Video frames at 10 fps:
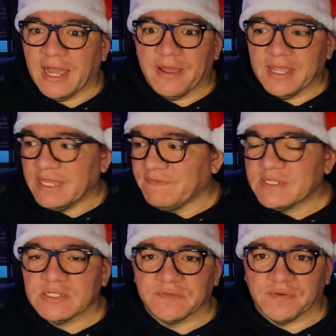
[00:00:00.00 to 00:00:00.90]
If
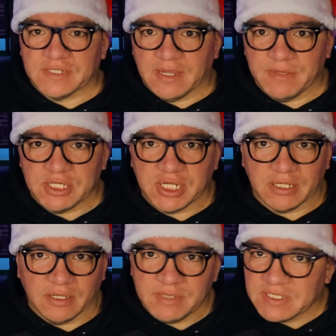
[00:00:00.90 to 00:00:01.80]
this is your first time in the
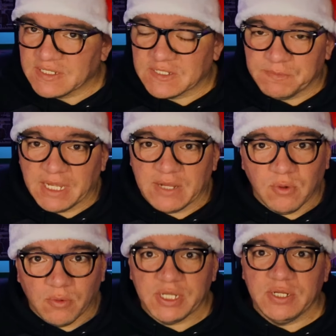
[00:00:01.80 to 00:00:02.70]
channel, let me just explain
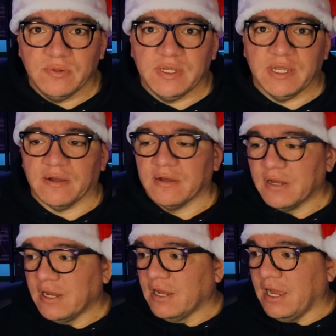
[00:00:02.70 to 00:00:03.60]
what we do here.
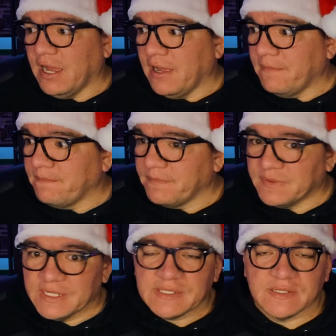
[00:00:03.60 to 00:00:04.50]

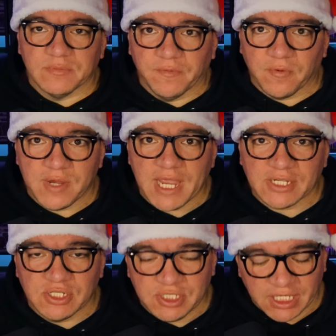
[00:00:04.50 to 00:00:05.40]
This is a movie
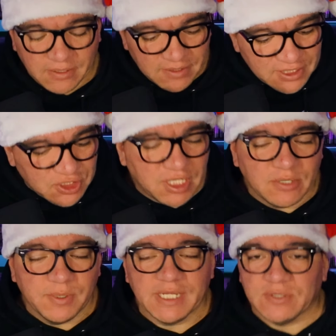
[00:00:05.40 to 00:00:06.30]
reaction channel. On this channel,
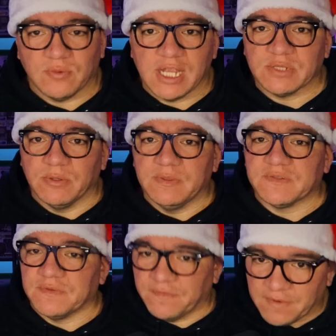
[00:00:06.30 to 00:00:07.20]
we get to watch movies
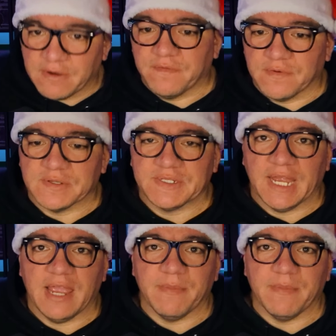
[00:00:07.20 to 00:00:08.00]
for the very first time.